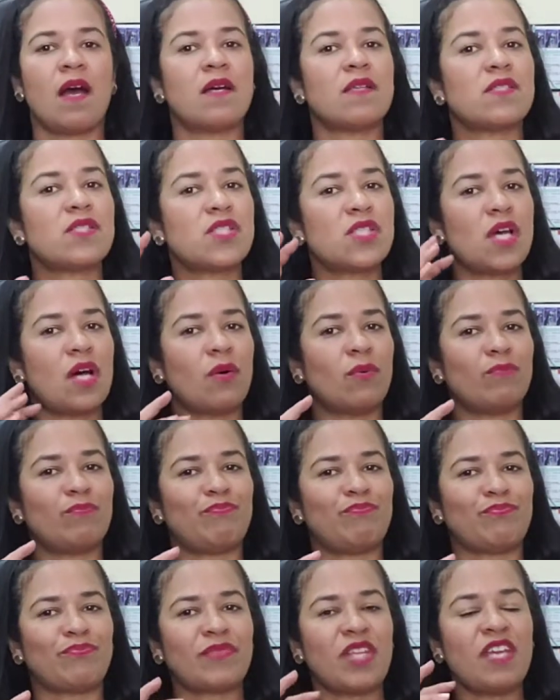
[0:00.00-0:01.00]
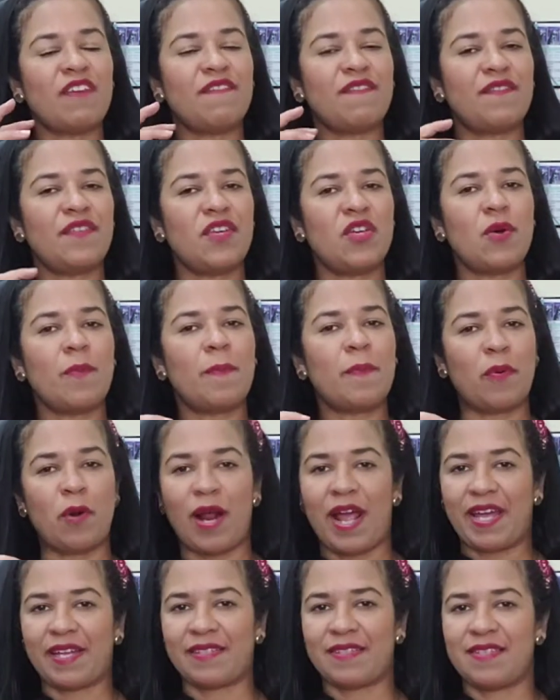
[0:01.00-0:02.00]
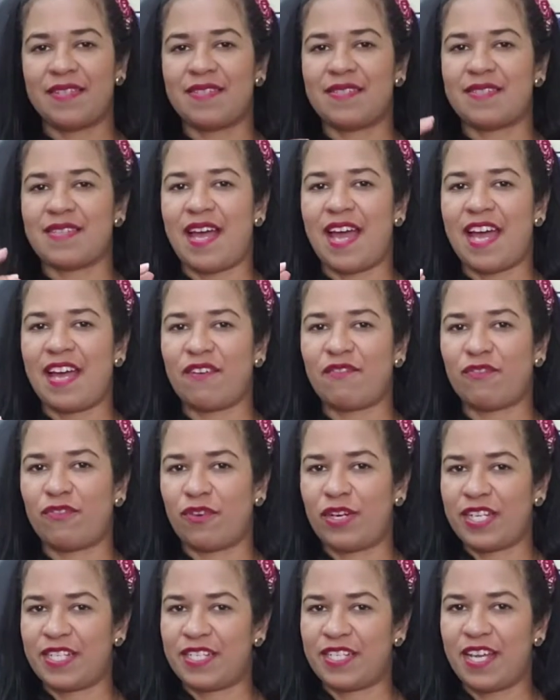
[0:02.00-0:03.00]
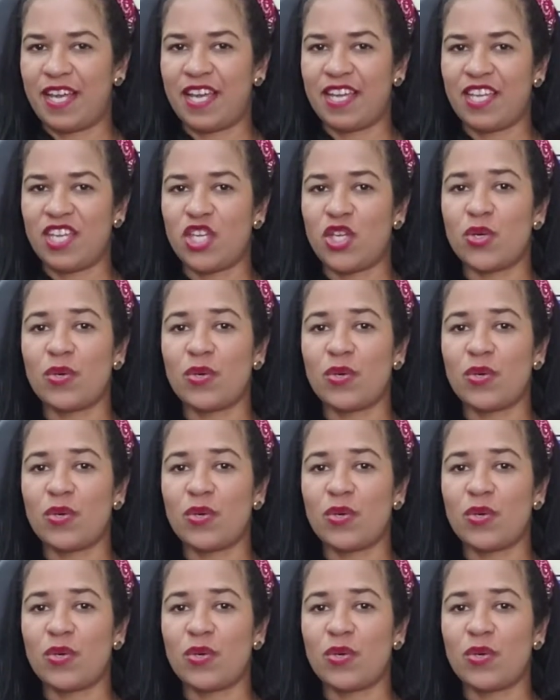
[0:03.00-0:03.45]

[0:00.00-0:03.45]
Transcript: So, if you practice every day,